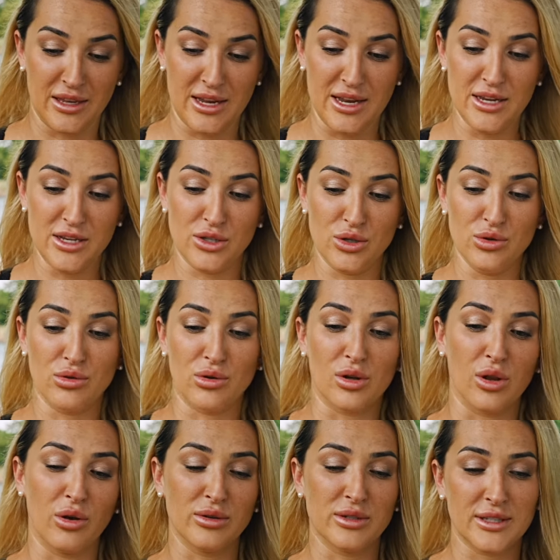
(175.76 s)
he's too
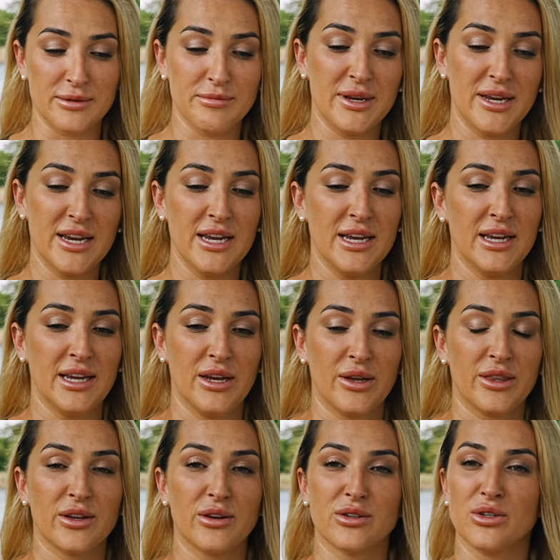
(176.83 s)
close to me.
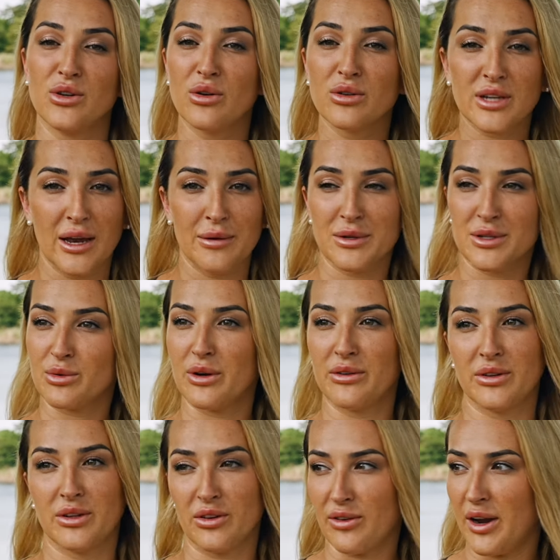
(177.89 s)
There's no time to swerve
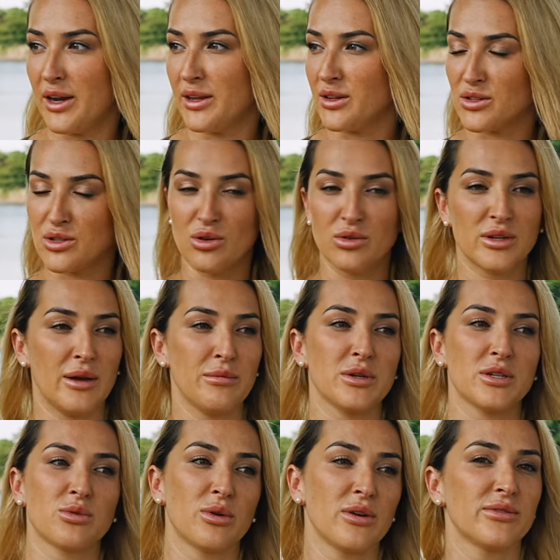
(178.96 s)
to the right. There's no time to
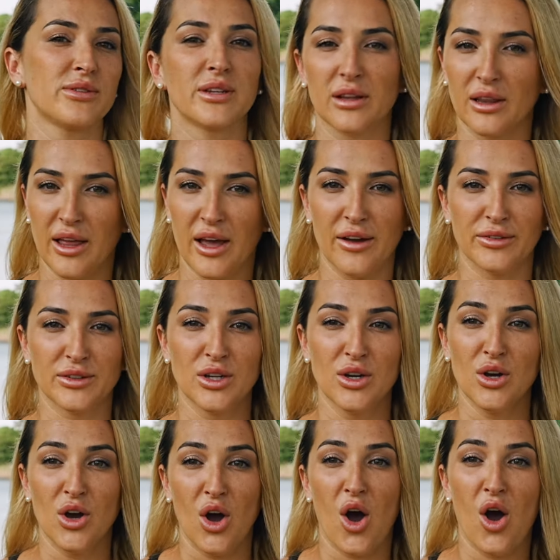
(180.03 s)
swerve to the left.
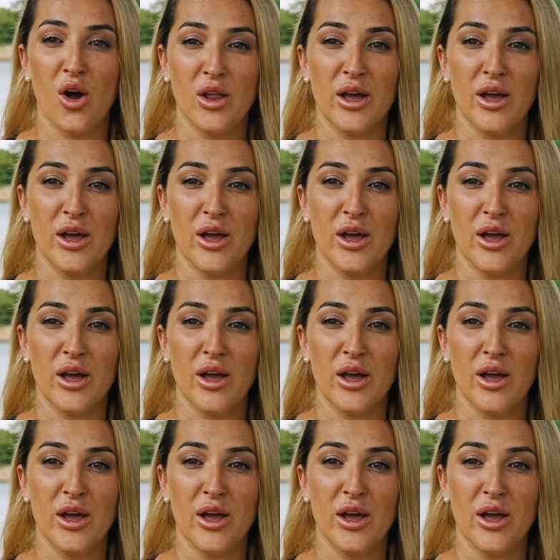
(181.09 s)
All